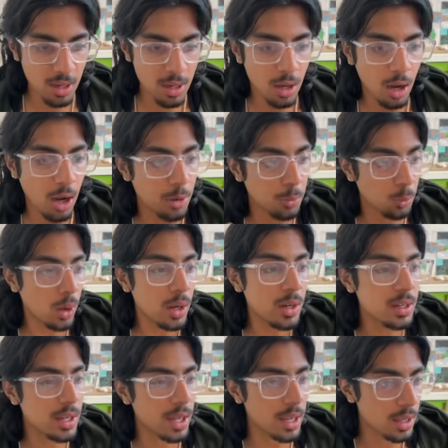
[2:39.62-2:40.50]
on
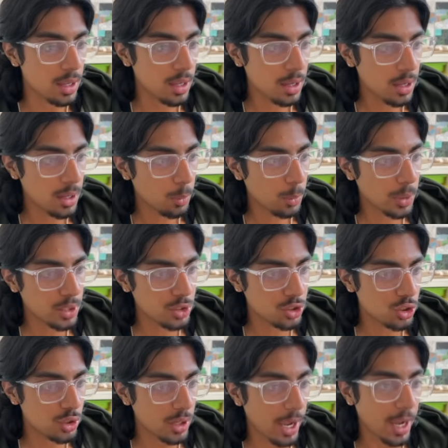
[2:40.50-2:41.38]
one day,
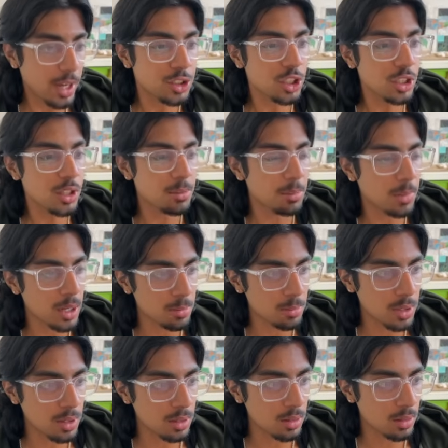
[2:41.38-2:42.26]
which actually might
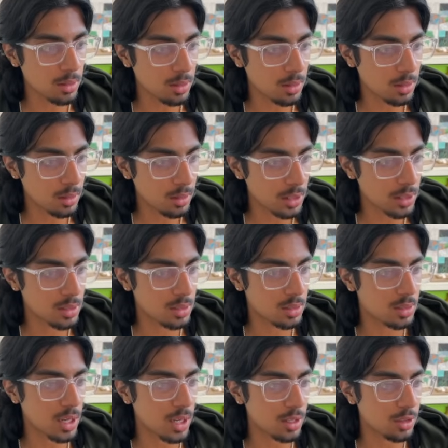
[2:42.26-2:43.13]
mean this
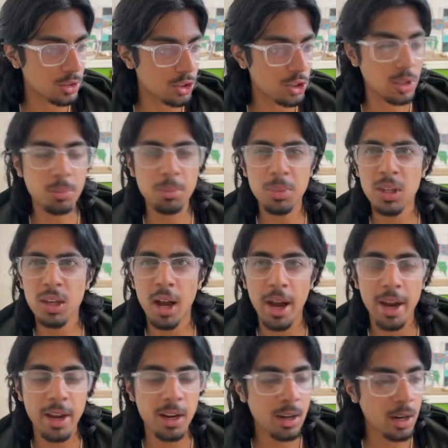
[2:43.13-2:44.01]
set should be
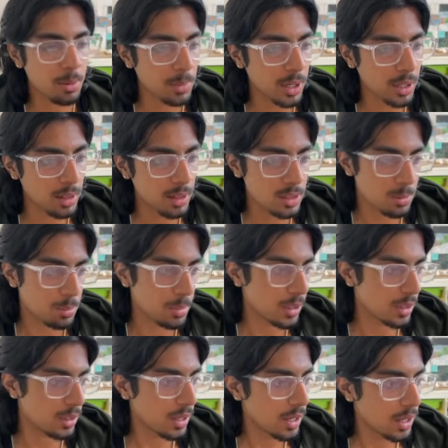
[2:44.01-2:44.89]
higher on my list, but